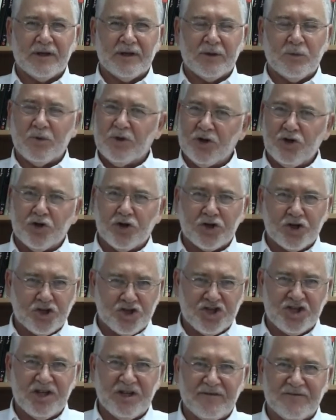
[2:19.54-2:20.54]
will not
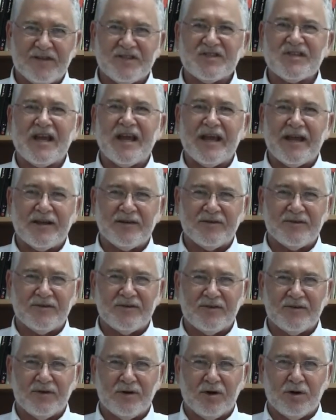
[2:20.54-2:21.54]
achieve its end
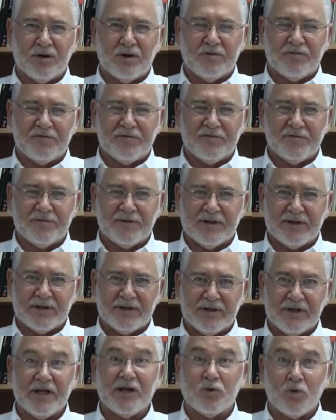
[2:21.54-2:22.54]
of
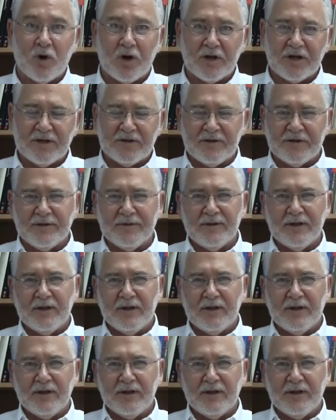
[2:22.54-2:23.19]
equality.